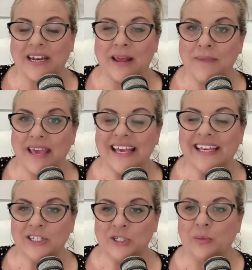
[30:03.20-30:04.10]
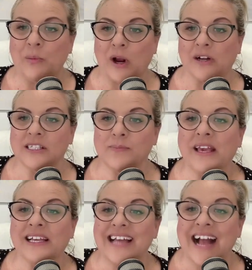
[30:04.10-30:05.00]
and I'm making it 2 parts,
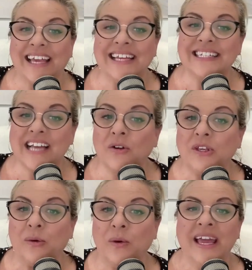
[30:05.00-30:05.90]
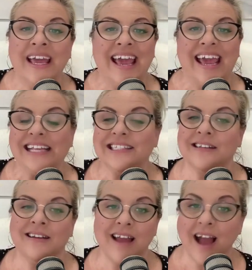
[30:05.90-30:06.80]
because I can tell you it's
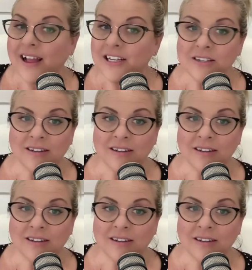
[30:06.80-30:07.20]
not